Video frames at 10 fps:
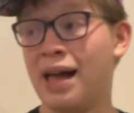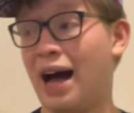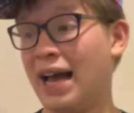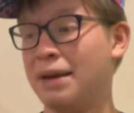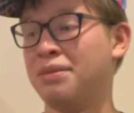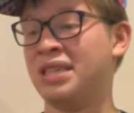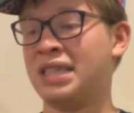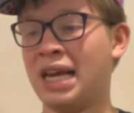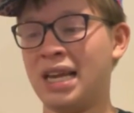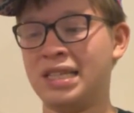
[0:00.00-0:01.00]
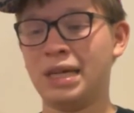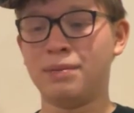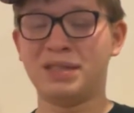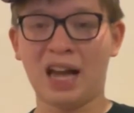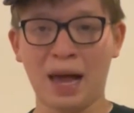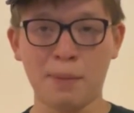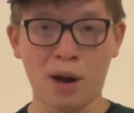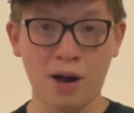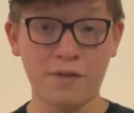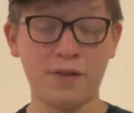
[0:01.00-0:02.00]
I am just taking some time
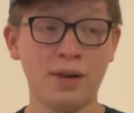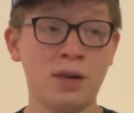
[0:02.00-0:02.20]
off